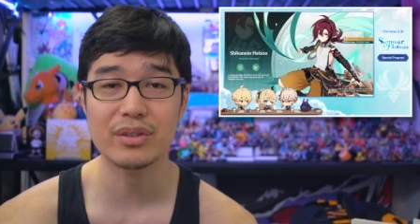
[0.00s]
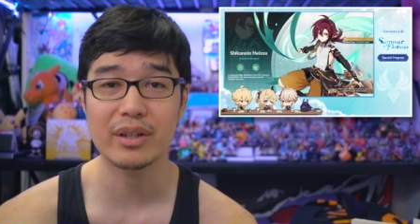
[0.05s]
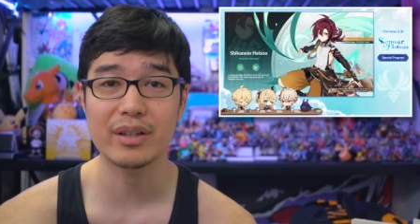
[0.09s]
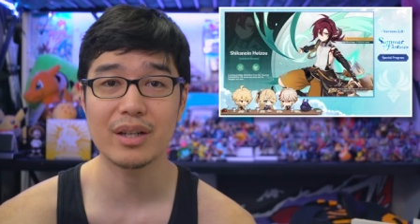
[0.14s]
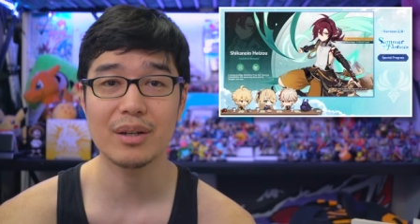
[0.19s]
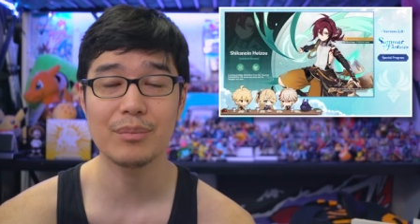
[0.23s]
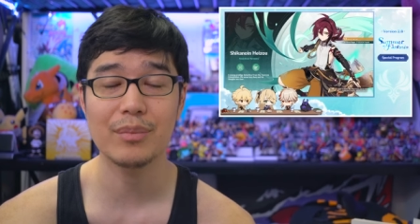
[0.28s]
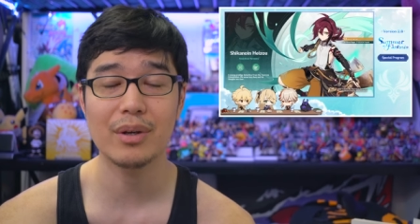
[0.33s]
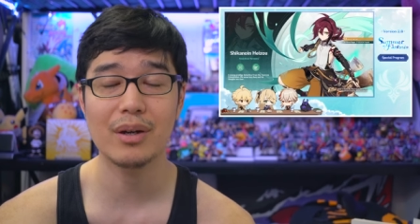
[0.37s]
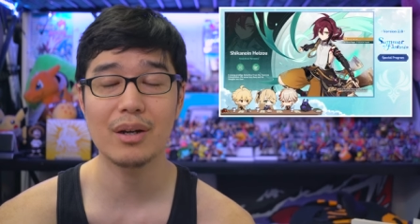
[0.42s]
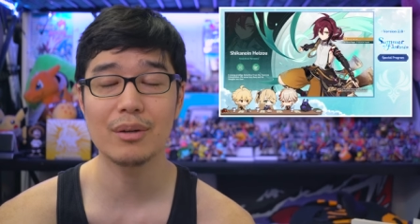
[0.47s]
Like,
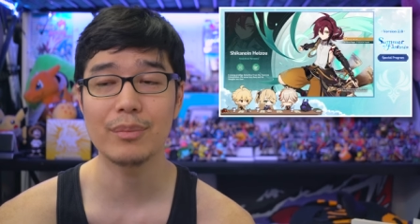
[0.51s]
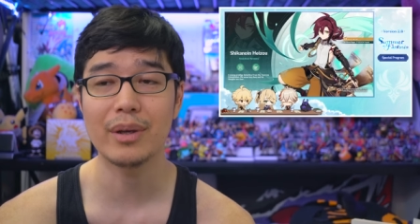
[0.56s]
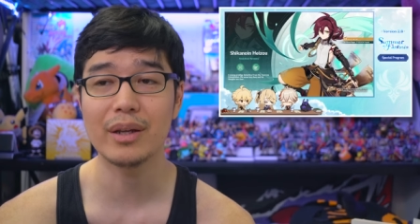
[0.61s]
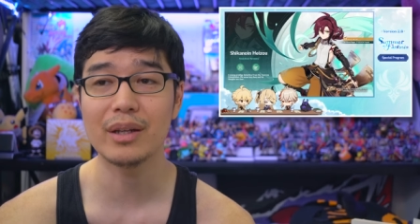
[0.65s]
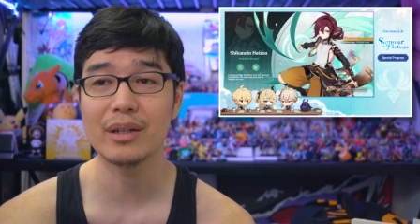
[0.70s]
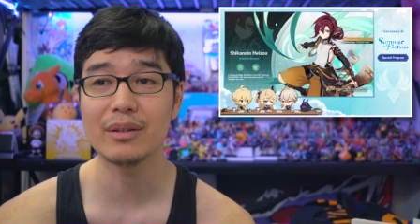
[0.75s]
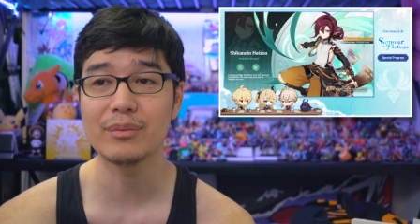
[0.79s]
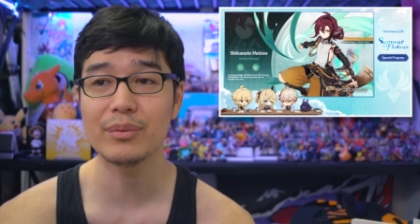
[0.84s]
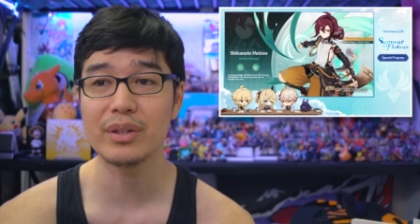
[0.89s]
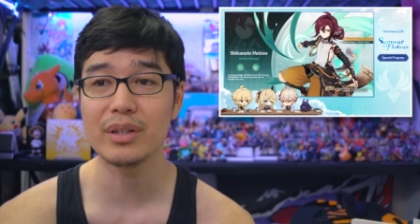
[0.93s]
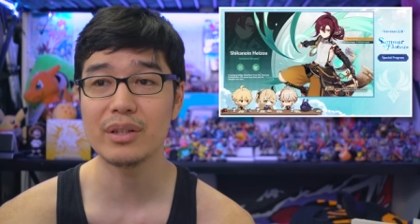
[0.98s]
come on,
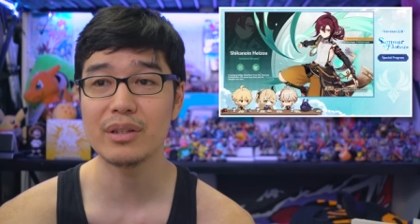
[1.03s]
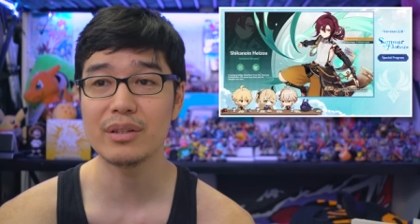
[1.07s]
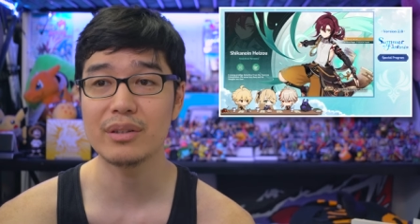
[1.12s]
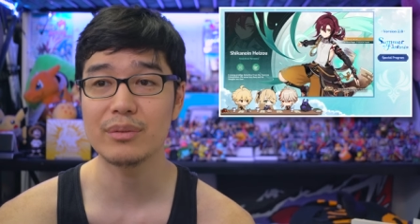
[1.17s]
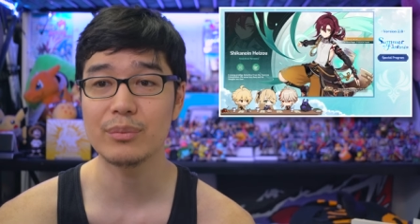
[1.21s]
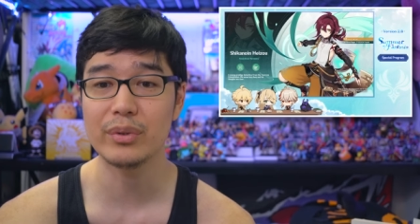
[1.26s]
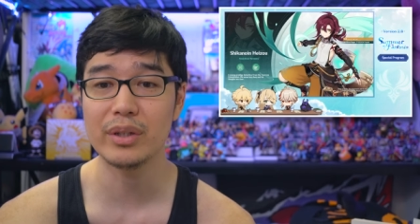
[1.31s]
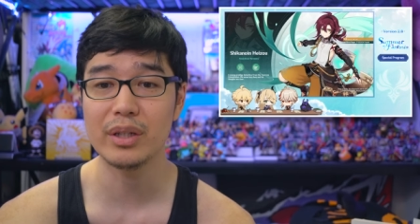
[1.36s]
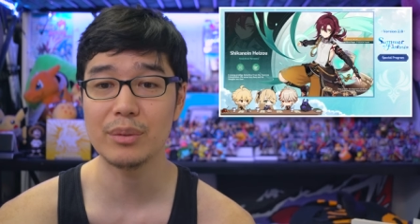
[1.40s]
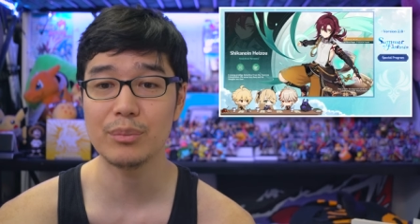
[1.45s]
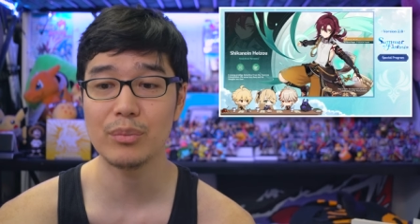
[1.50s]
man. We need
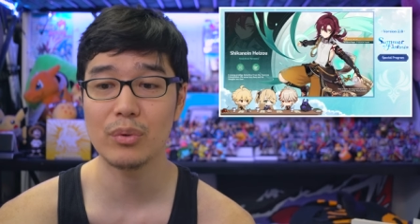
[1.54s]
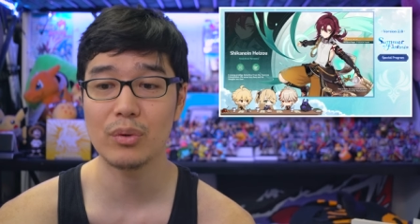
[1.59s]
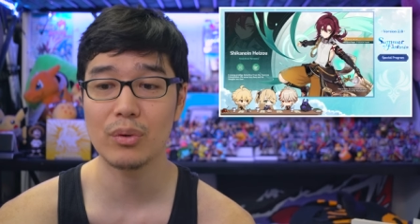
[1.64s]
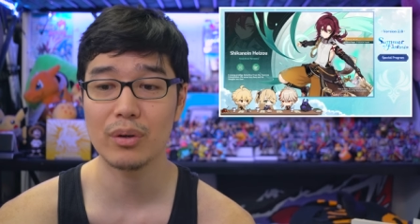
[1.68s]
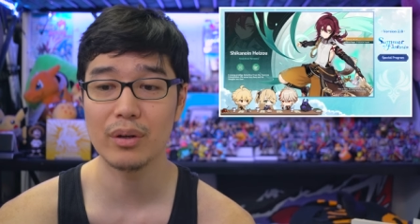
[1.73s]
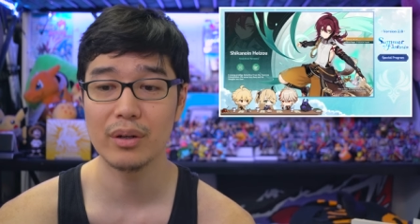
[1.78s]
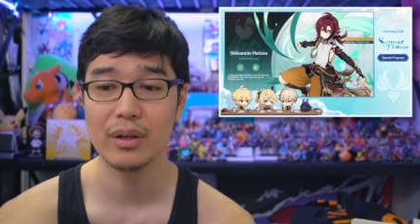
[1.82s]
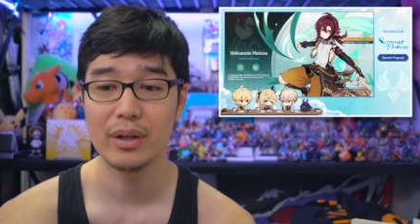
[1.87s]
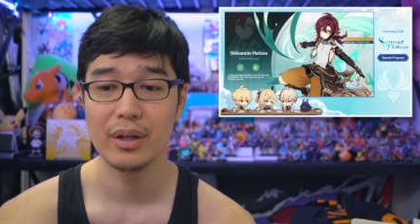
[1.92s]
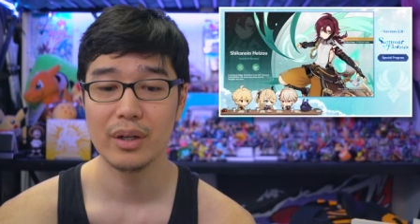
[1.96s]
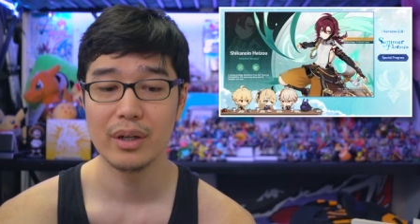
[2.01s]
we need
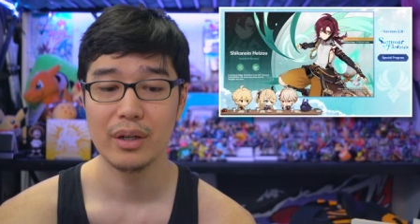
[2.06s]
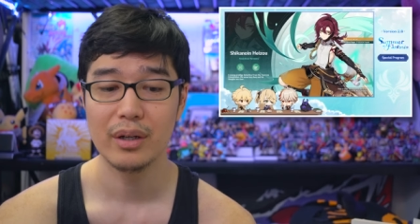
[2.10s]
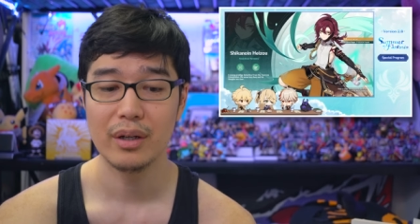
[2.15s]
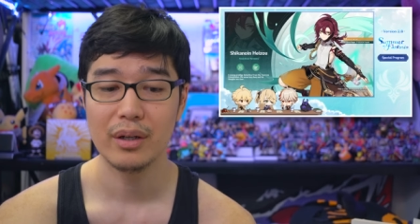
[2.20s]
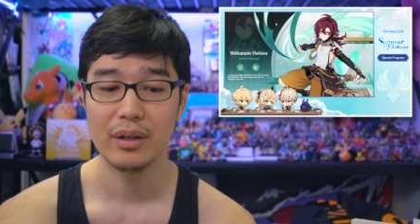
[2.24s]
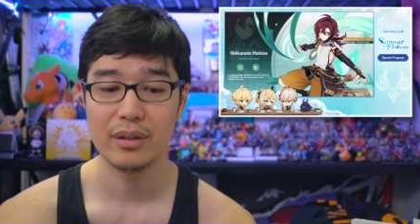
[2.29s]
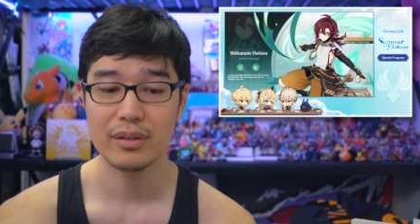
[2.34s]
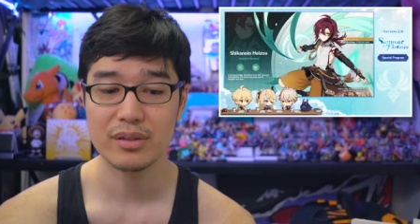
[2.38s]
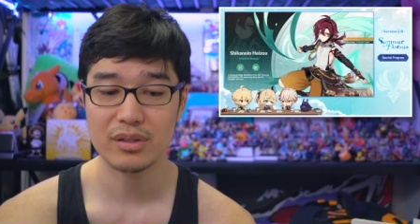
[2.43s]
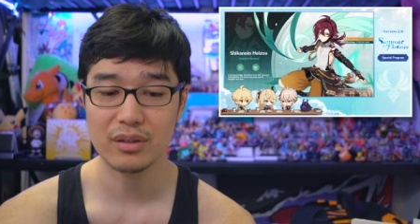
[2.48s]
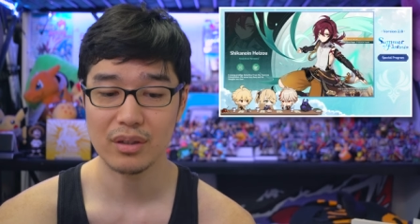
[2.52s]
more
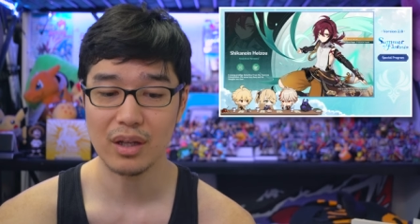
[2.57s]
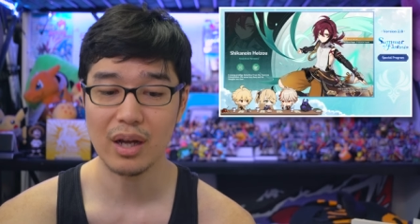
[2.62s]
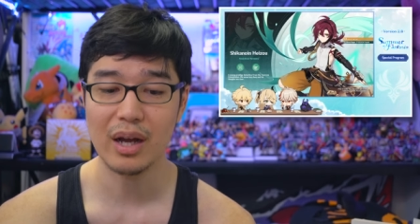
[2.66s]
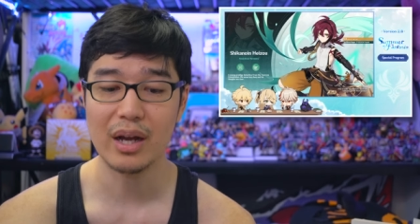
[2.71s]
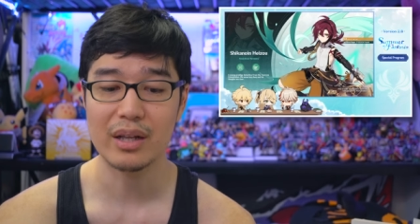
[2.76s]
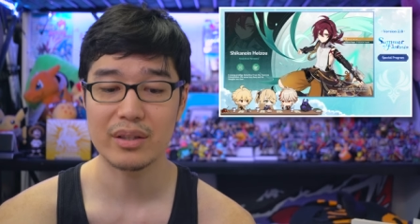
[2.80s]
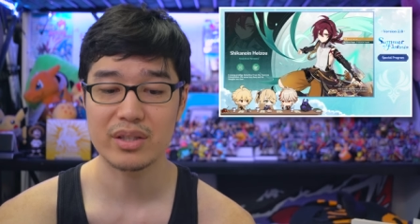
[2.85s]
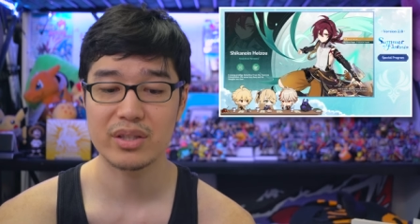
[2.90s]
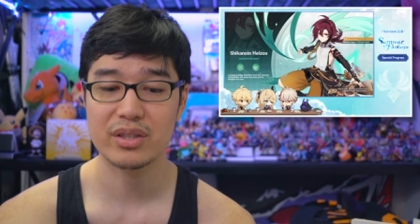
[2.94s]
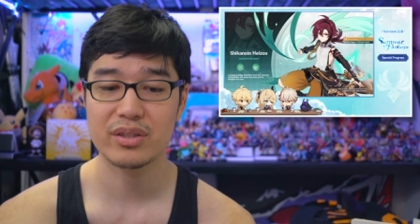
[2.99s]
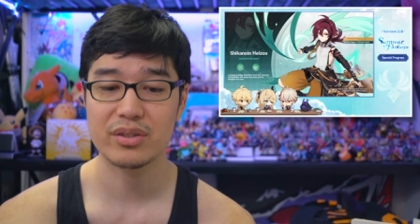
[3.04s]

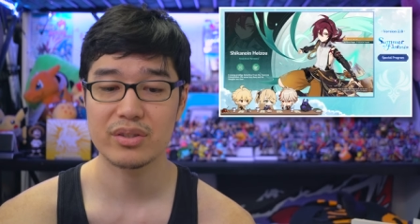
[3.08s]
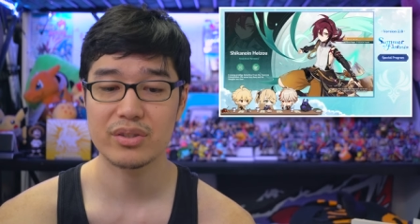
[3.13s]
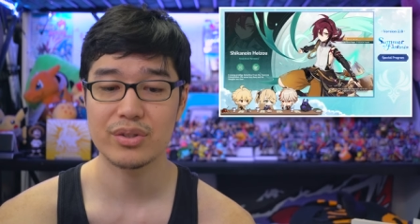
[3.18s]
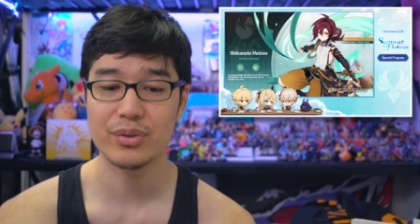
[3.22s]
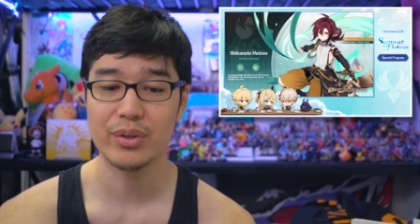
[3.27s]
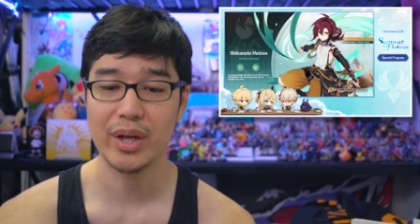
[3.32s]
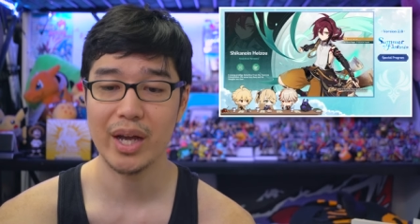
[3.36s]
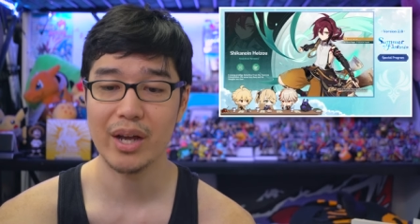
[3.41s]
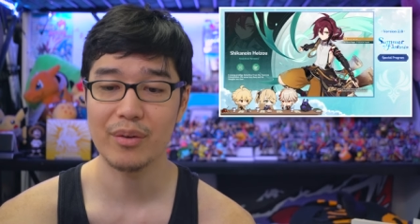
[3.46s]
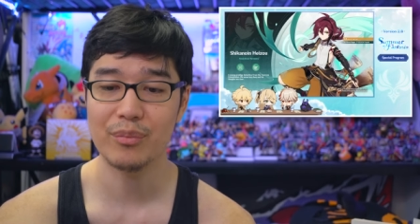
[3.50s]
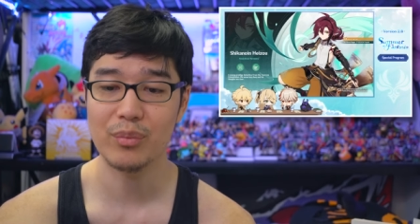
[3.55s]
slots
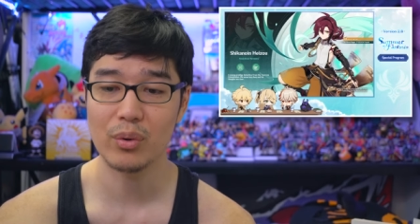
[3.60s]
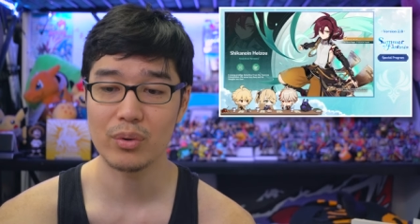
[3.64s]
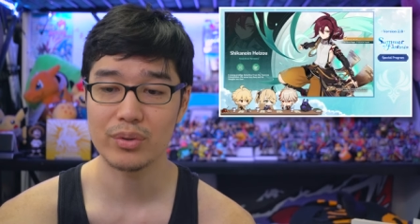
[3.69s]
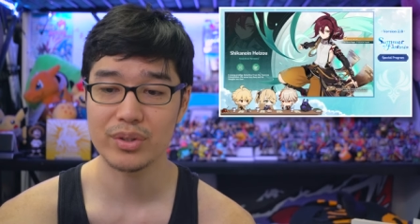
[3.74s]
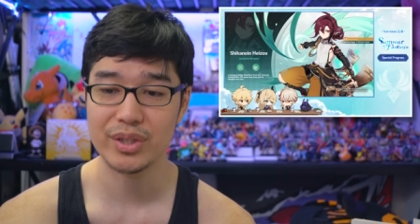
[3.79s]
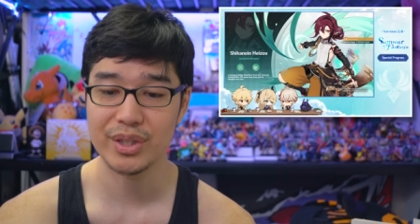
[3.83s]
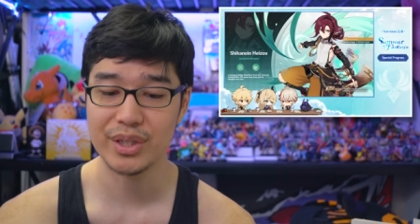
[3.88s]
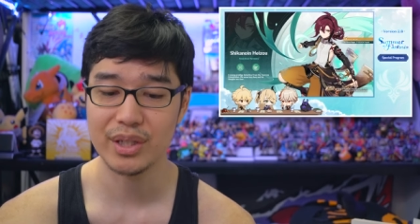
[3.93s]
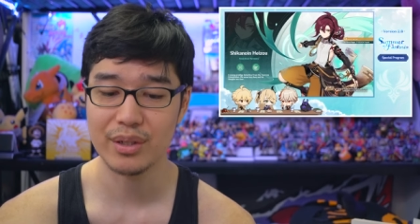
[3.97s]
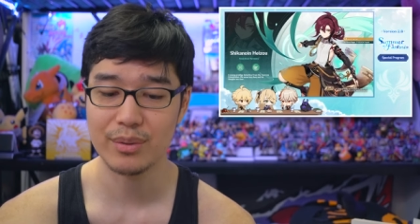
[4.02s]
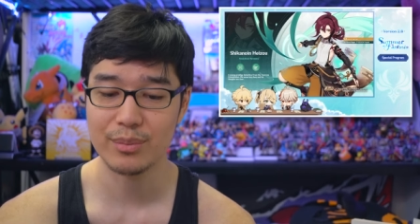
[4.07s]
to have more
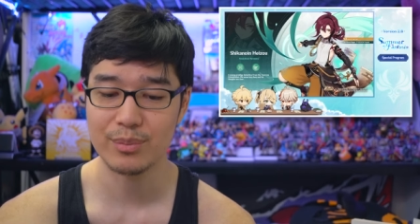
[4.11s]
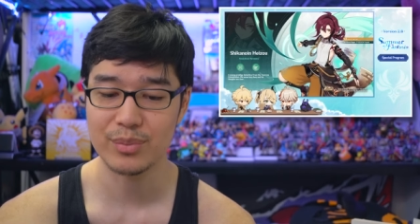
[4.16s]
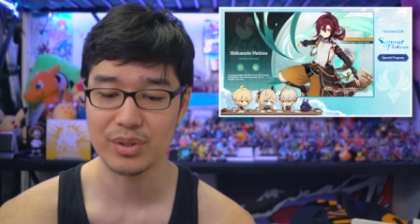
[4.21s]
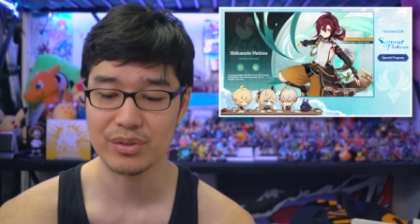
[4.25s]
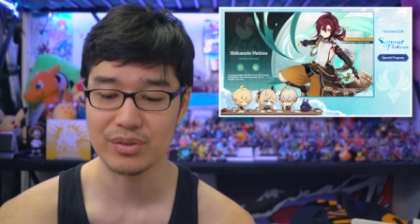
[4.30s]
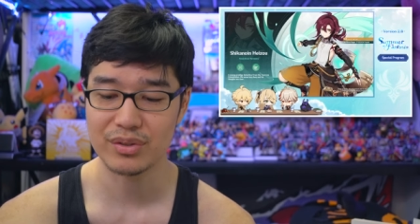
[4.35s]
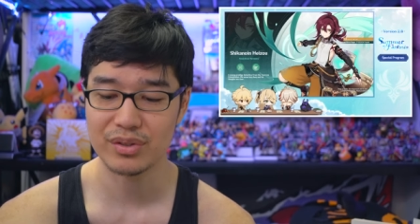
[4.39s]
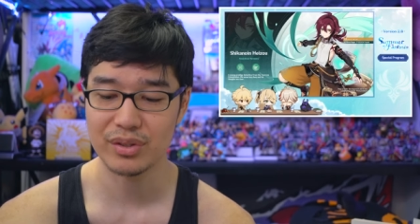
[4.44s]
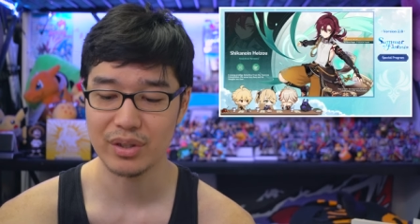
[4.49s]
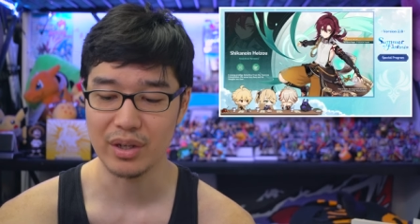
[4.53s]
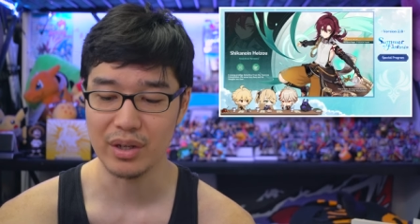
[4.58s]
teams
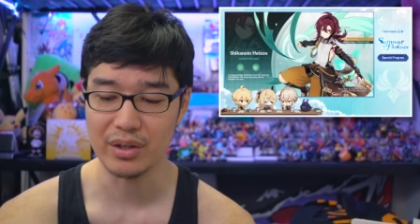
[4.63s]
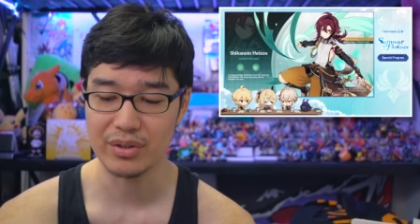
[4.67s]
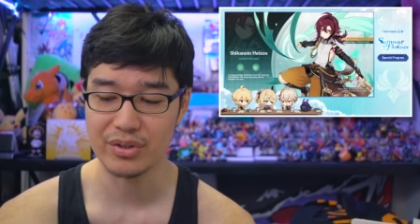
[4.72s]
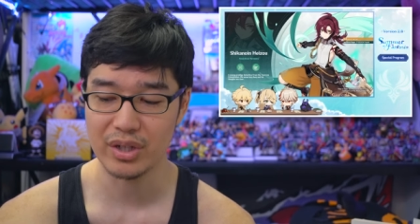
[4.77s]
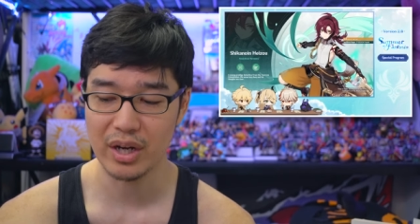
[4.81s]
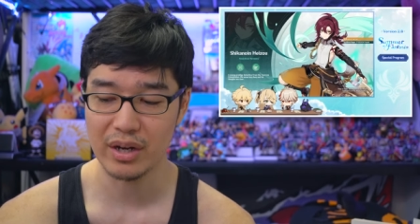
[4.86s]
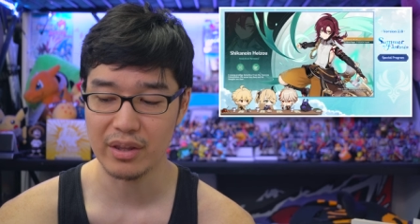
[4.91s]
and such.